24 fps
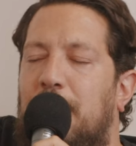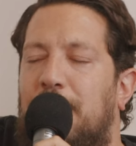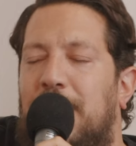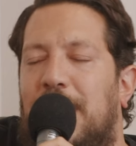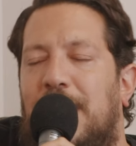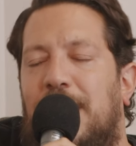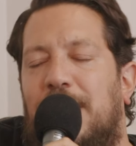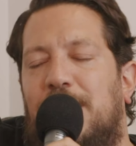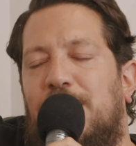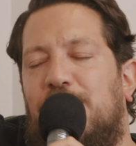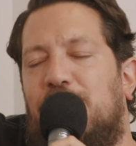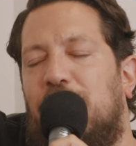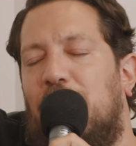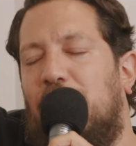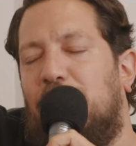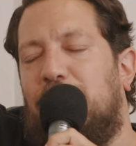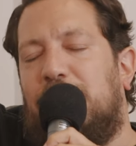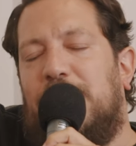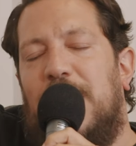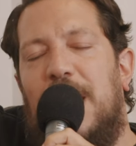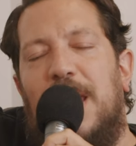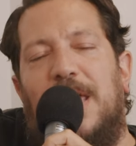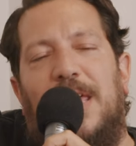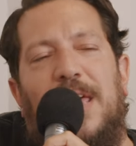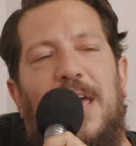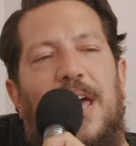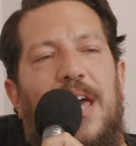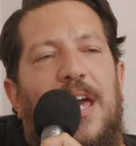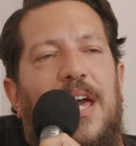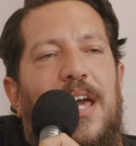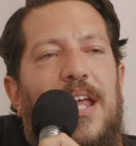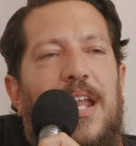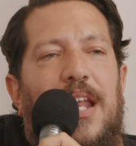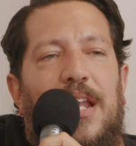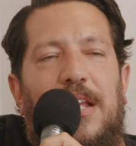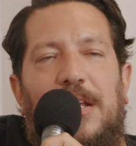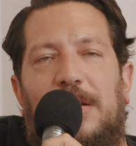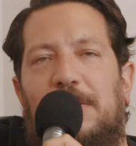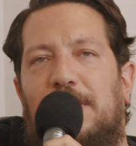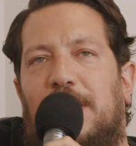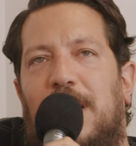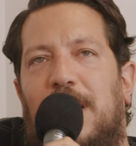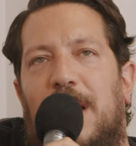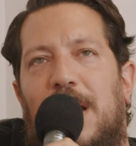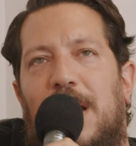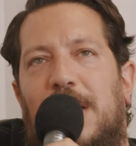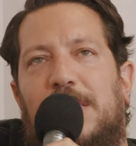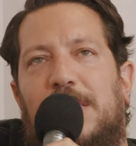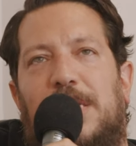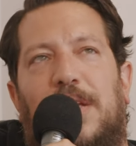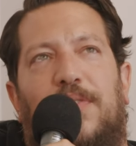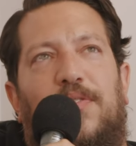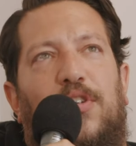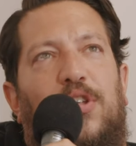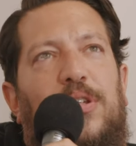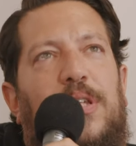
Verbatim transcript: I mean, don't get Joe, me wrong. Take your head out of your Don't ass get me wrong.